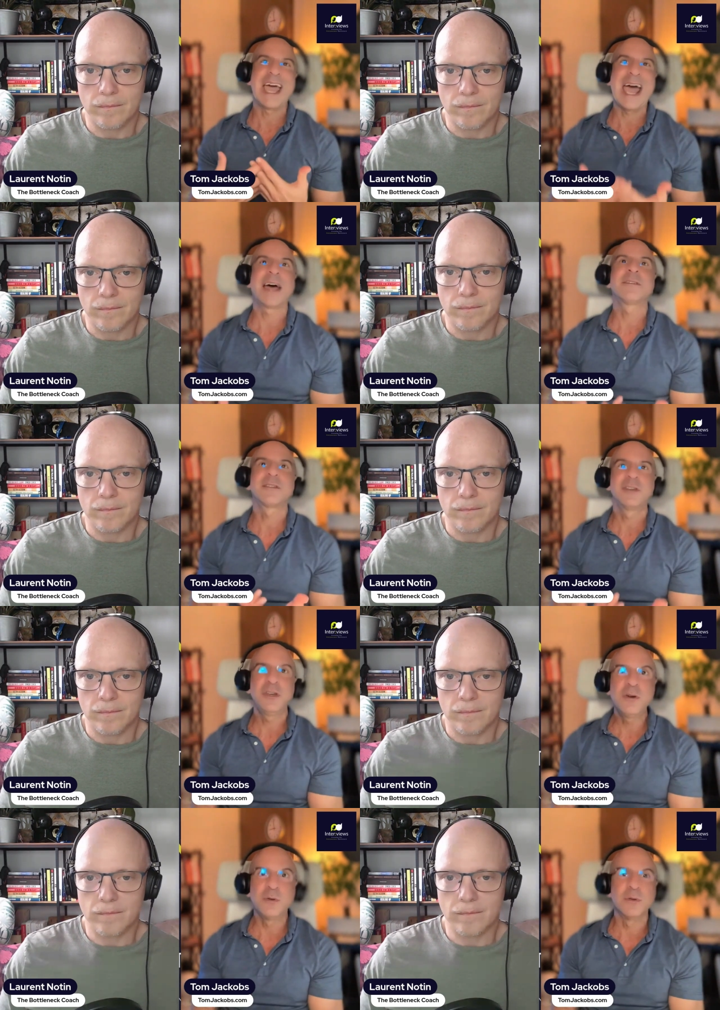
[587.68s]
Speaker 1: ask
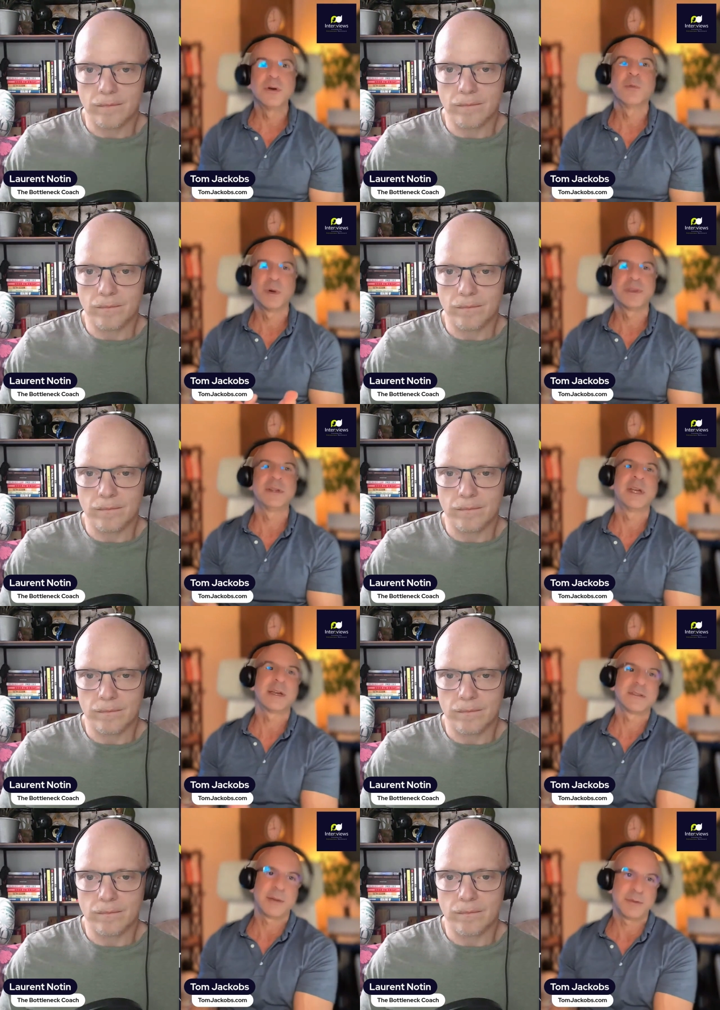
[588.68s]
you what the next
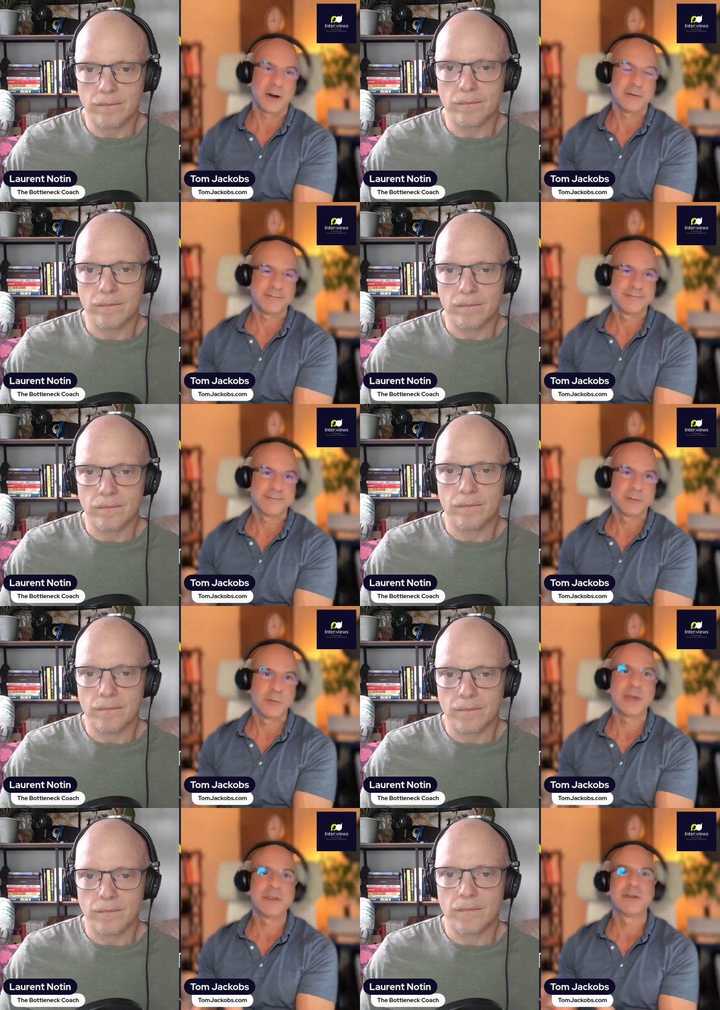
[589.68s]
steps are
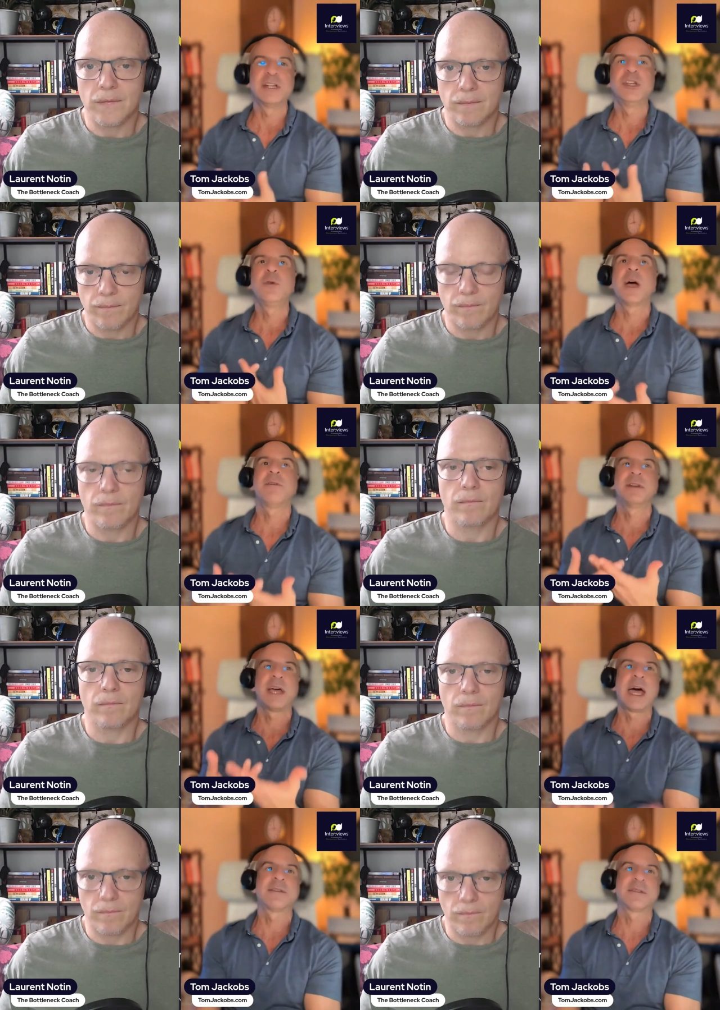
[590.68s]
rather than you having to
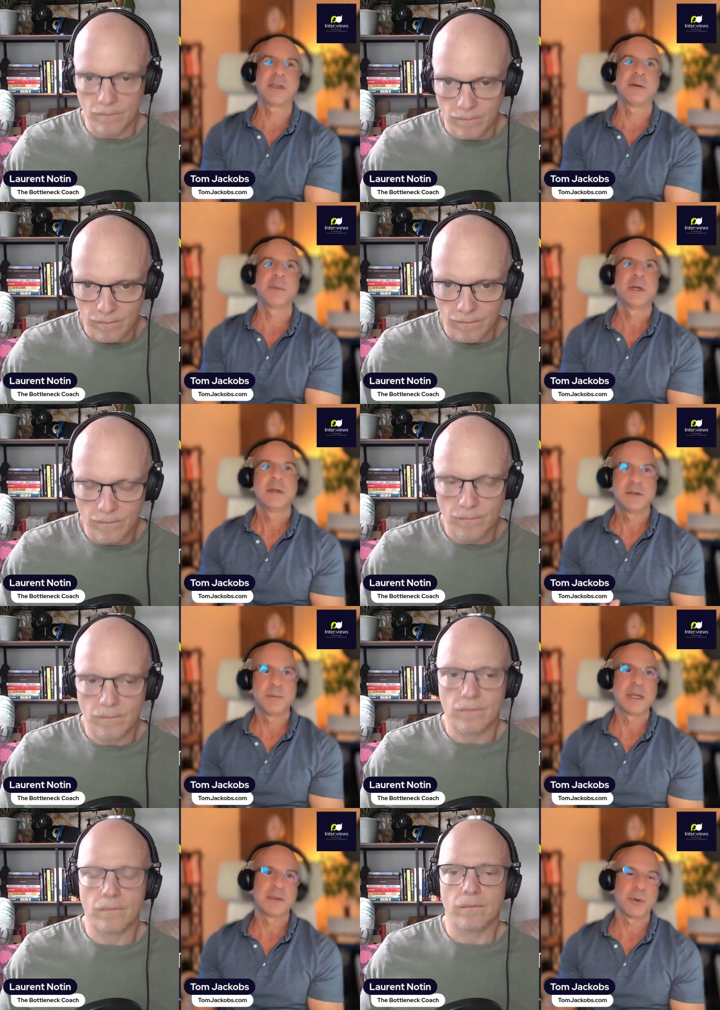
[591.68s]
ask them to
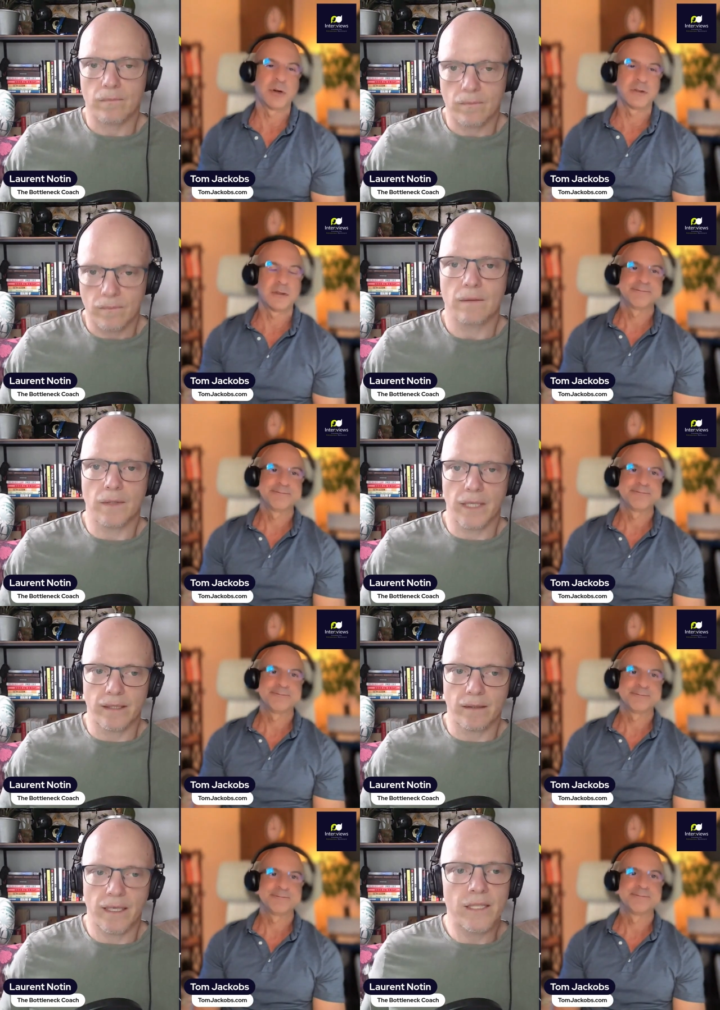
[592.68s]
make the purchase right
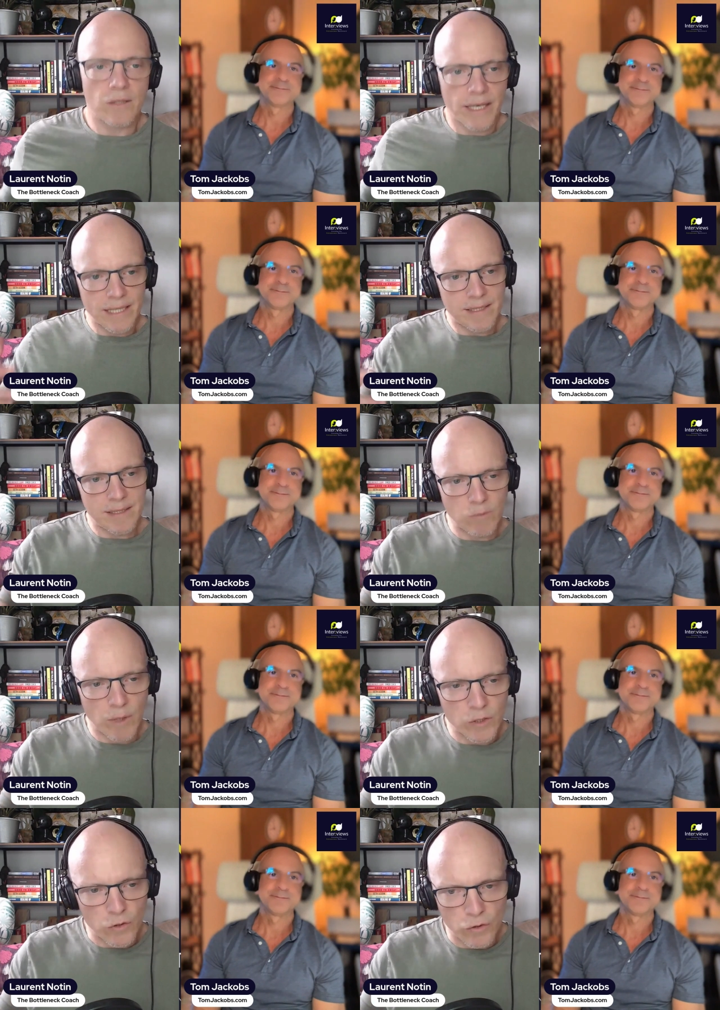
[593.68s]
Speaker 2: and so i guess this is
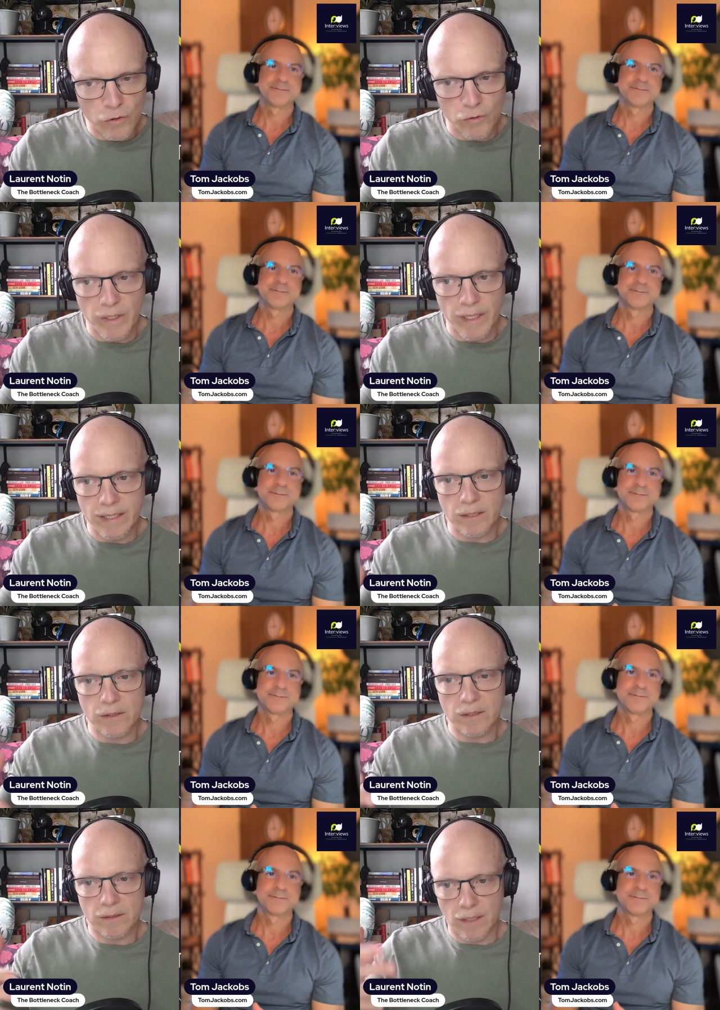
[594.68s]
what you do today
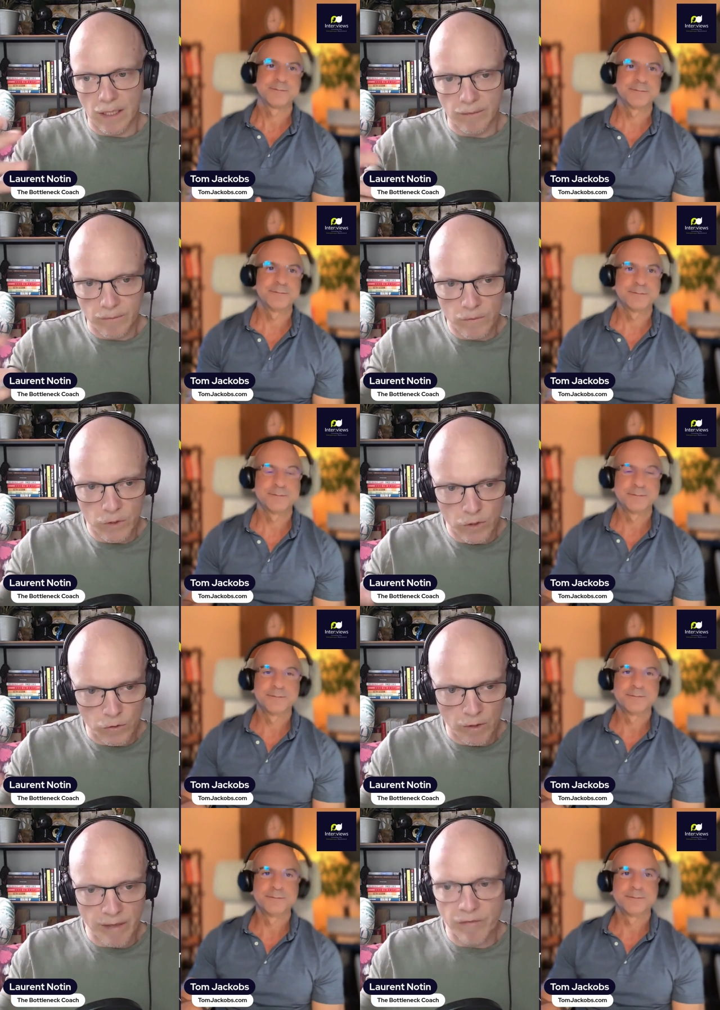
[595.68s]
because uh, um, just
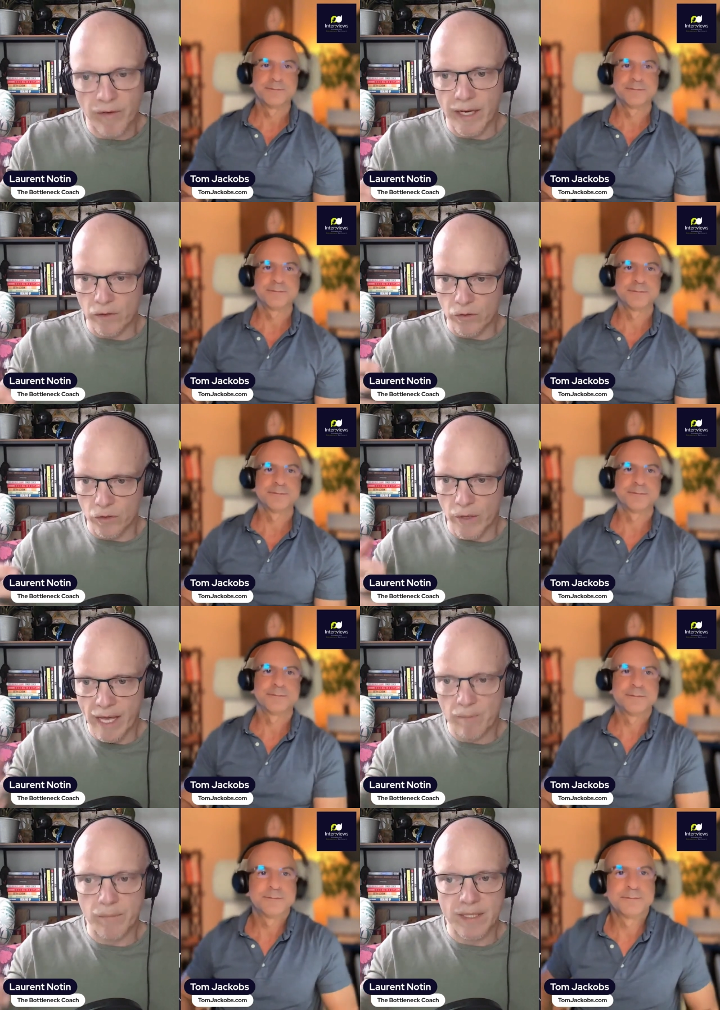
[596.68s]
to clarify you, you
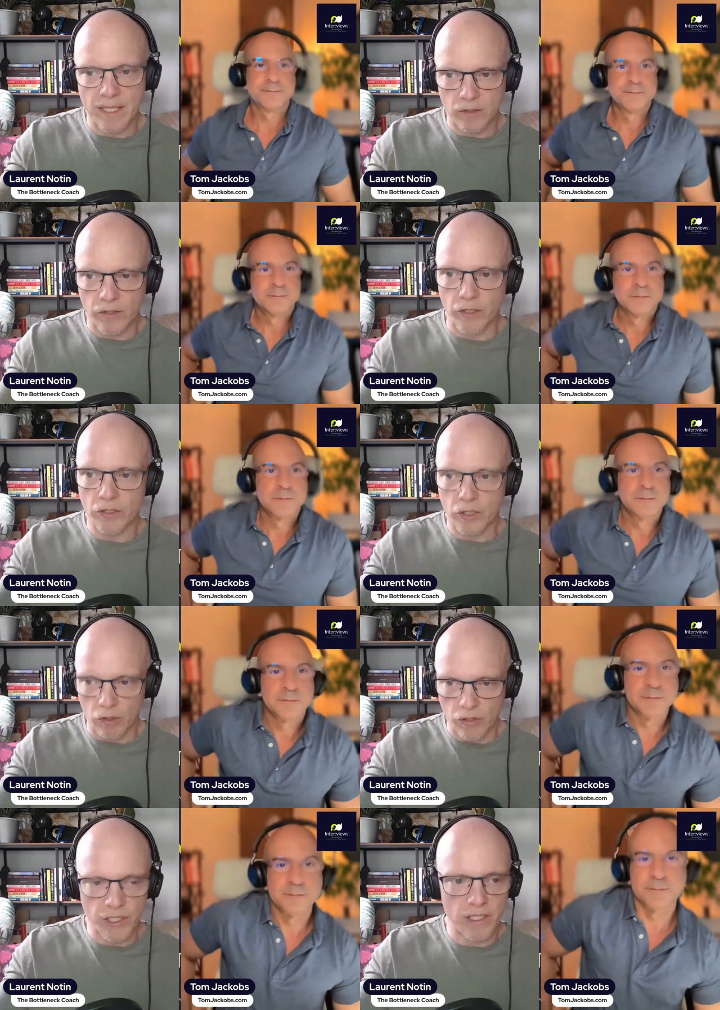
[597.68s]
help business owners
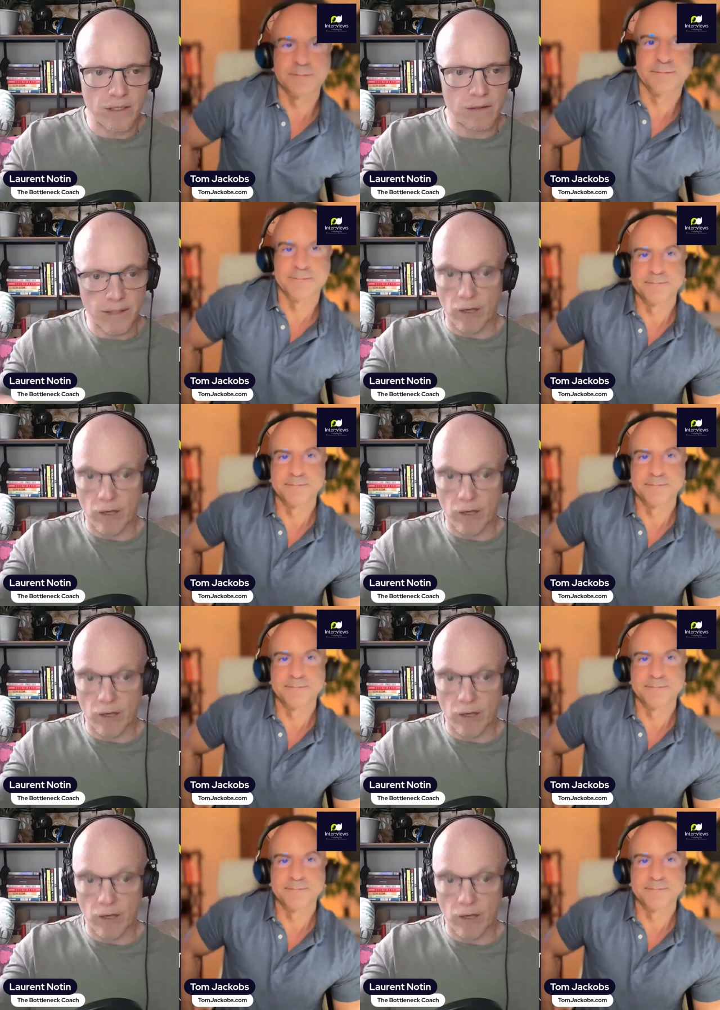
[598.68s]
coaches and